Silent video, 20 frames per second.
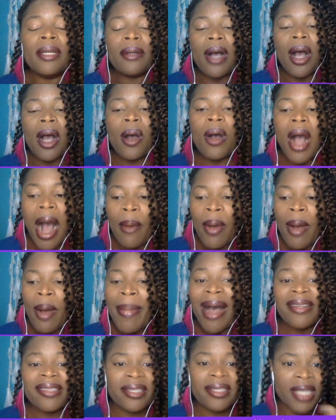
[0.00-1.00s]
Oh, how
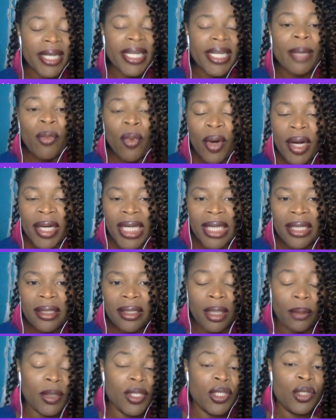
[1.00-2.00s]
about Sunday morning?
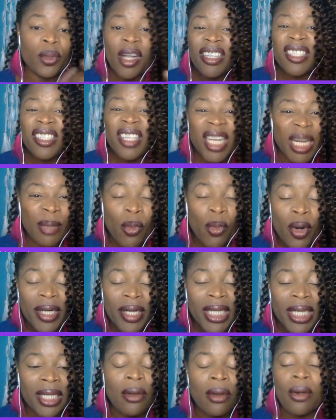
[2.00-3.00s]
Can we do it on Sunday
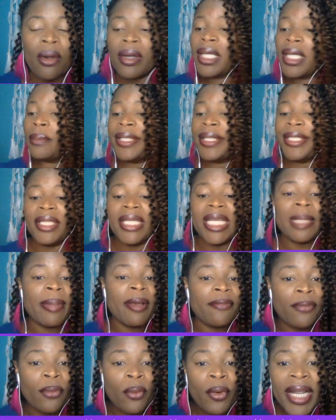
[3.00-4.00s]
morning, or can we get up
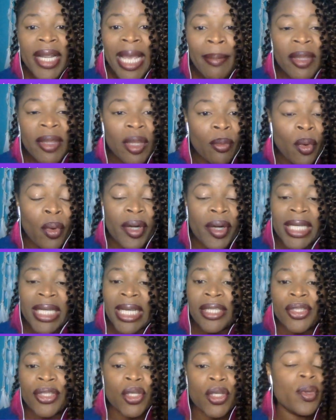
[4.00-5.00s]
at 4 a.m. in the morning
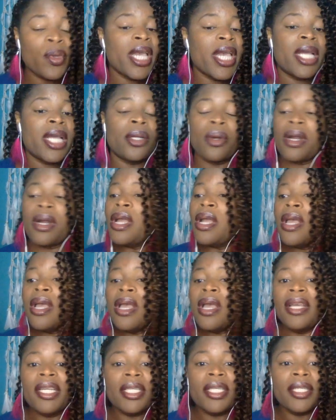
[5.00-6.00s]
and do it? Or,
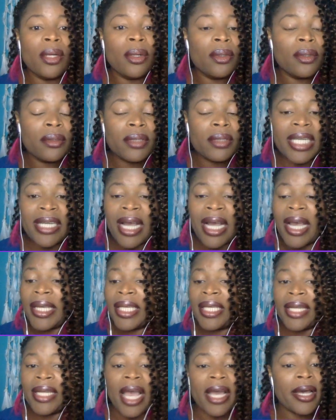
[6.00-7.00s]
can
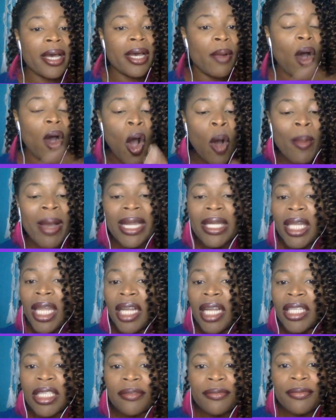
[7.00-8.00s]
I come home at
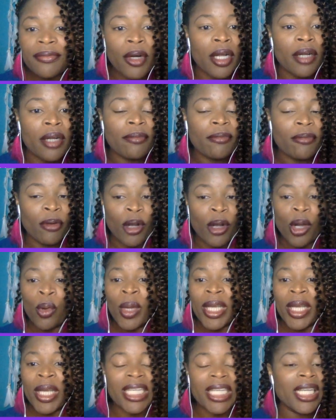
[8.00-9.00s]
lunch for a
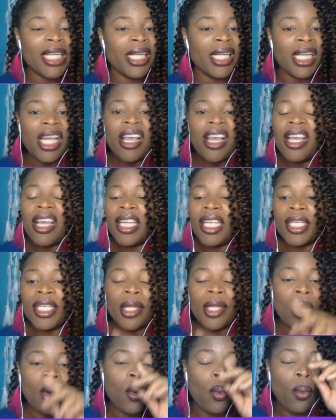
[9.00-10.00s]
quickie?
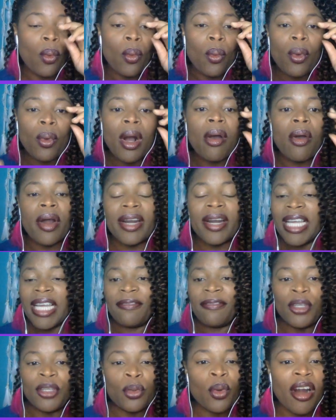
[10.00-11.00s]
Or if
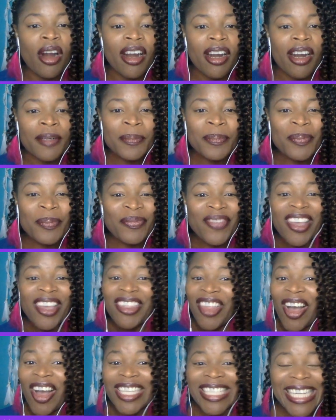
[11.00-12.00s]
you are
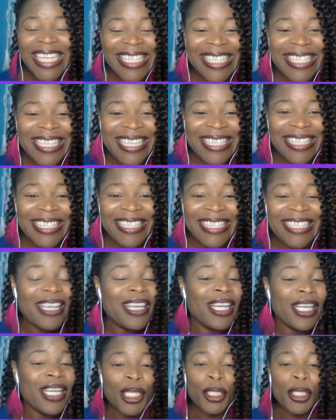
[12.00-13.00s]
long distance,
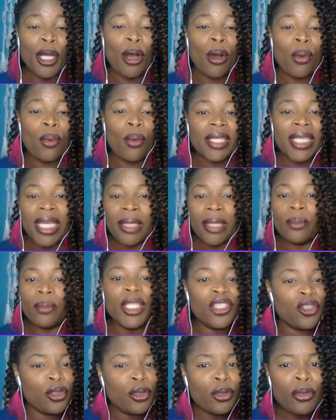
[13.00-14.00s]
can we
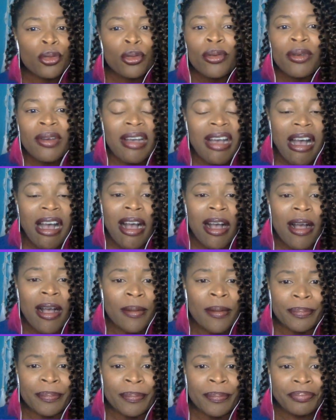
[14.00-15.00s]
do
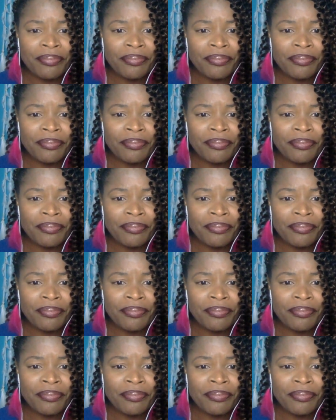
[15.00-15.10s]
can